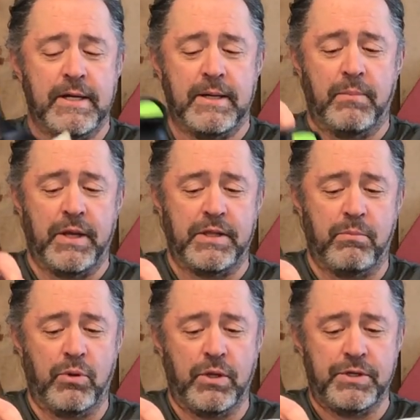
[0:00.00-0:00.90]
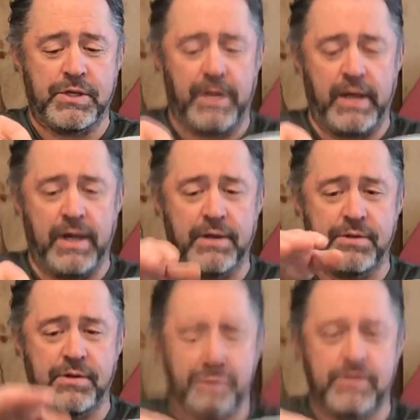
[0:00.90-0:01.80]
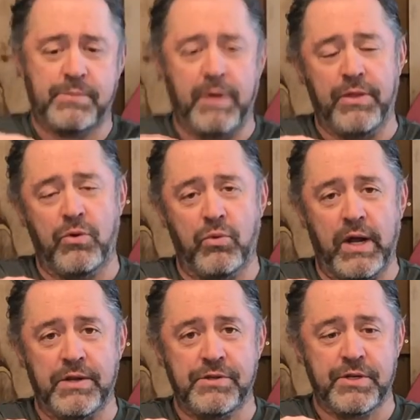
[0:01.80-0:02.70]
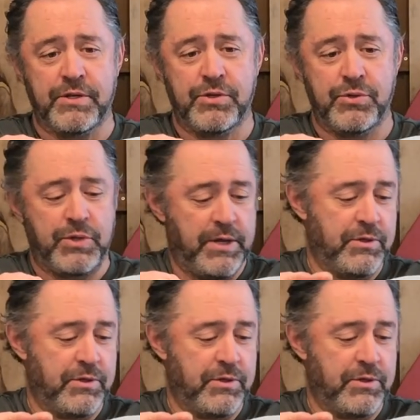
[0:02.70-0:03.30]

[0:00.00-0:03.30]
bite the bullet and spend the rest to get